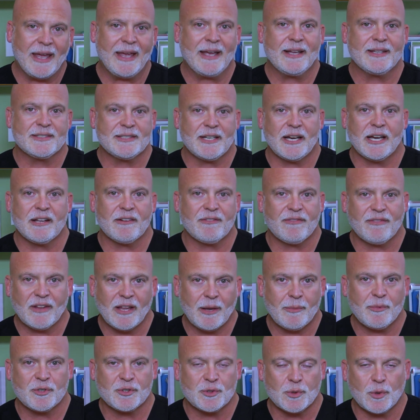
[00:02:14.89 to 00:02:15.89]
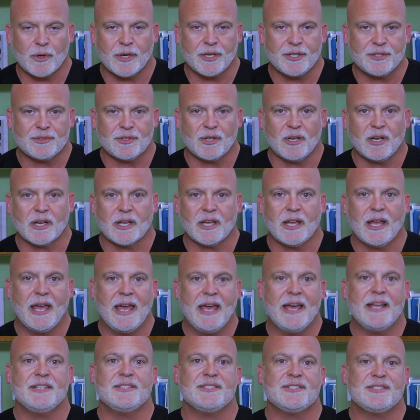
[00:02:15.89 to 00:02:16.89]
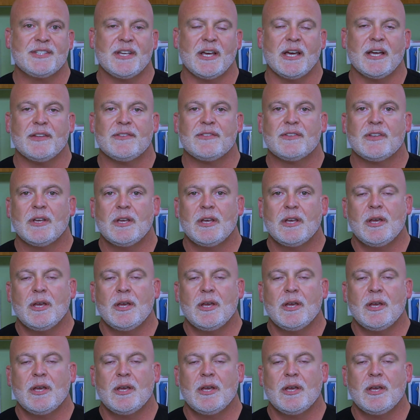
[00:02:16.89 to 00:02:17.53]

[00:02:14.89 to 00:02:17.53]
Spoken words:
anti-inflammatory drug, Nsaids.